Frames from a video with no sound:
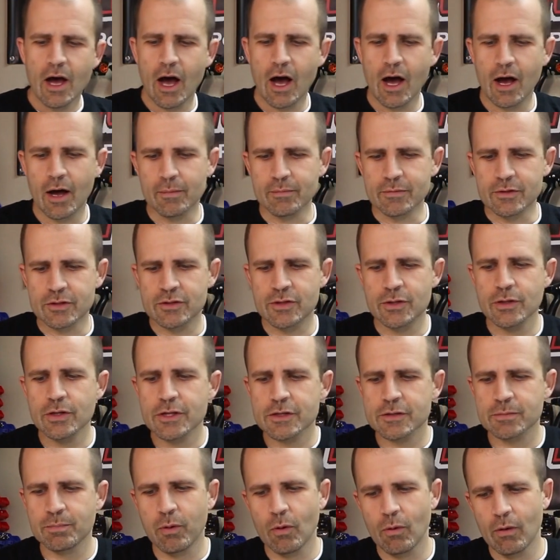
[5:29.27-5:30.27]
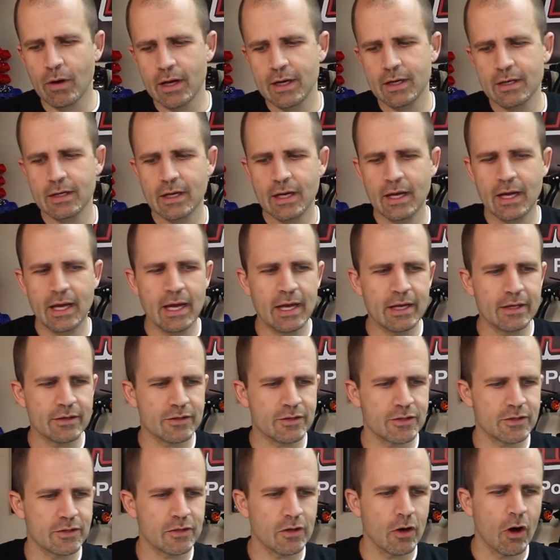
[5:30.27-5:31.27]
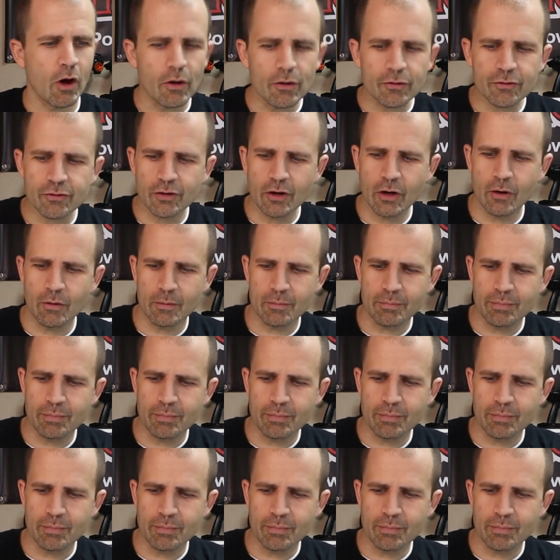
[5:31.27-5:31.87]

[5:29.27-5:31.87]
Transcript: Um, to this point, it's also